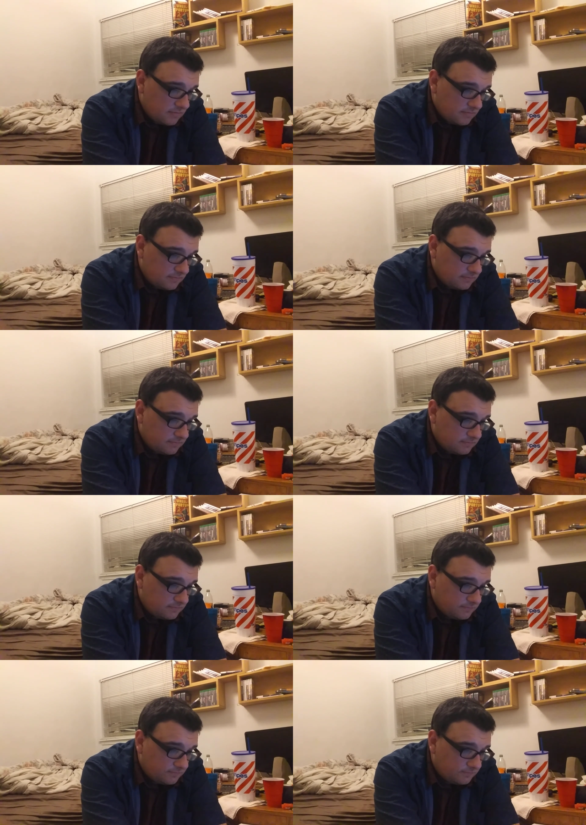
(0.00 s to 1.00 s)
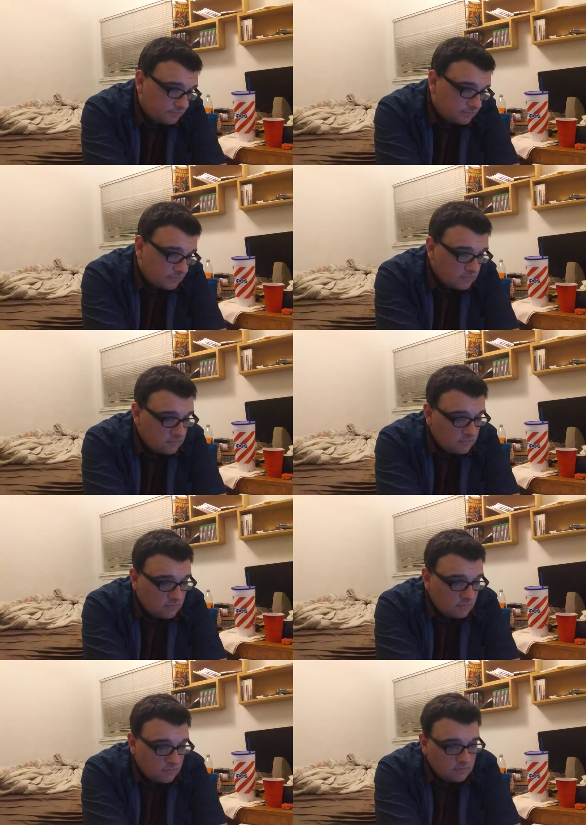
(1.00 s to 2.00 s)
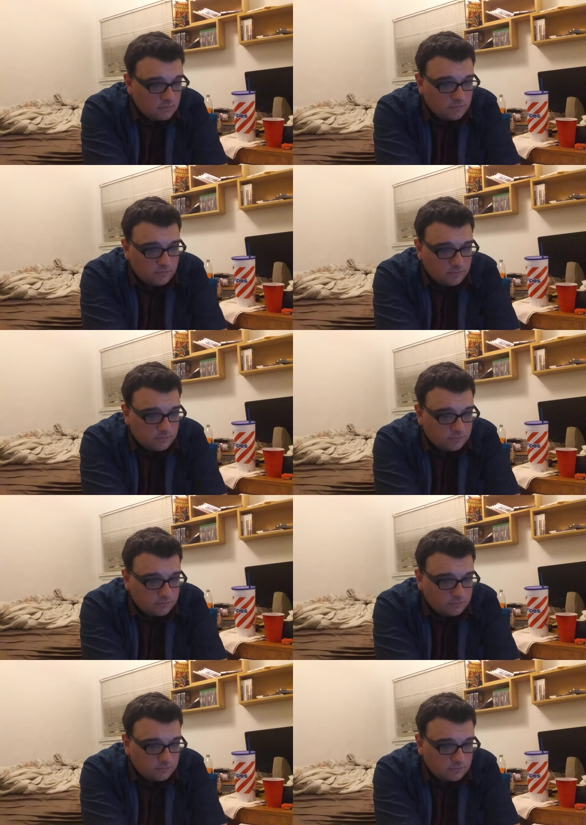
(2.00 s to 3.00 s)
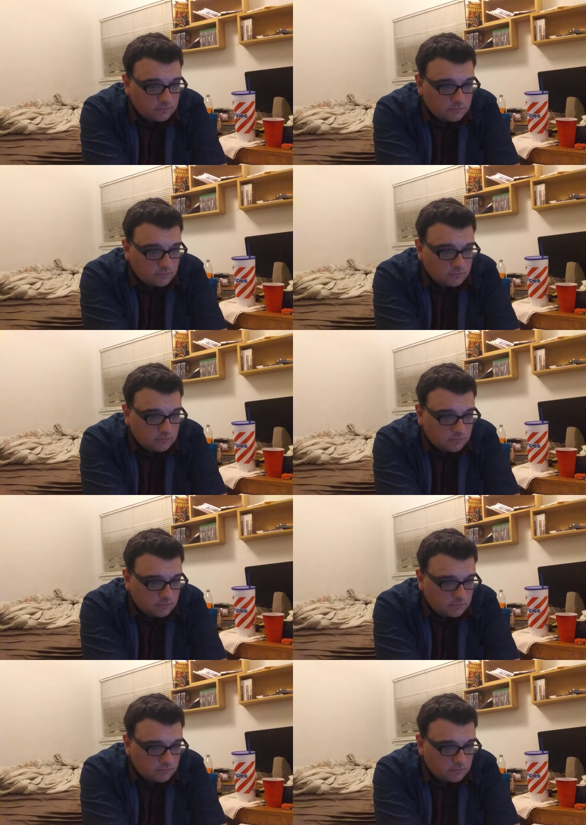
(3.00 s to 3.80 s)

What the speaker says: [no speech]